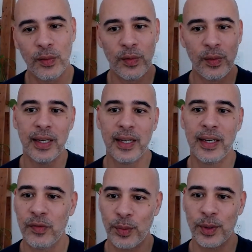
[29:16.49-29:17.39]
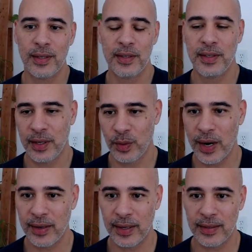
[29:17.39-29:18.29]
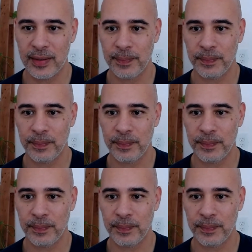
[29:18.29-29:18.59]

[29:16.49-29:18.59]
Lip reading: reinforces the awareness.